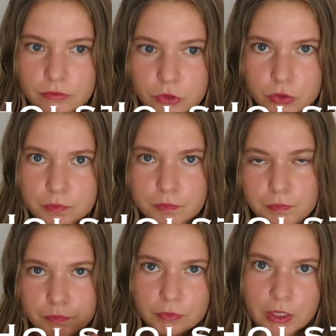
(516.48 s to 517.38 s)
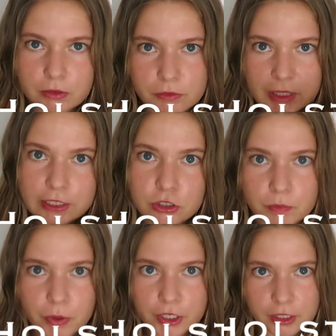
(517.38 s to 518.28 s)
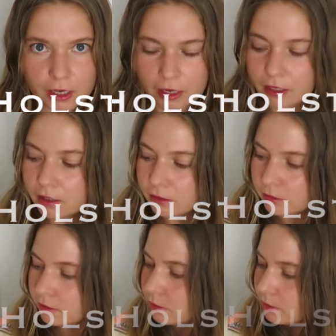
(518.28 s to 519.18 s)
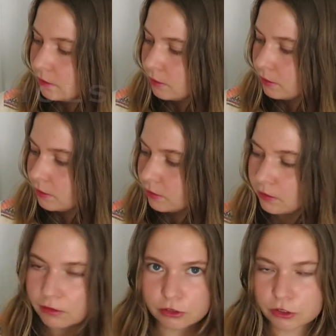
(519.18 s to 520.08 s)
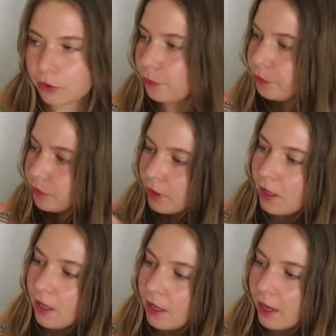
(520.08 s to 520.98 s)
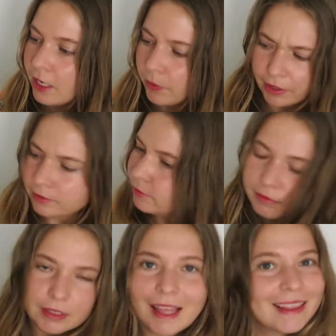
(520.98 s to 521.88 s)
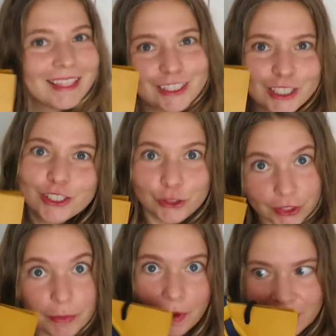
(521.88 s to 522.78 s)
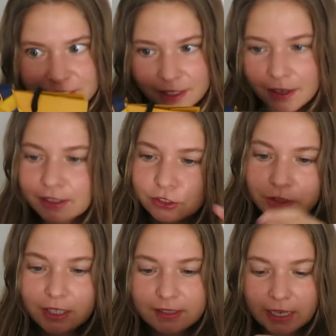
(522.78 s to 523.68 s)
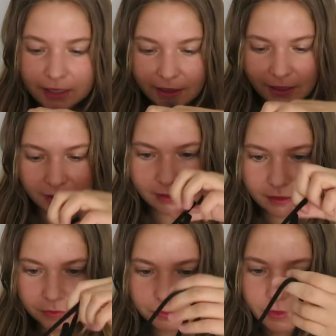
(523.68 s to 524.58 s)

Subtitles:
those little things to put your gun in. So anyway, let's get into the unboxing, into the exciting things.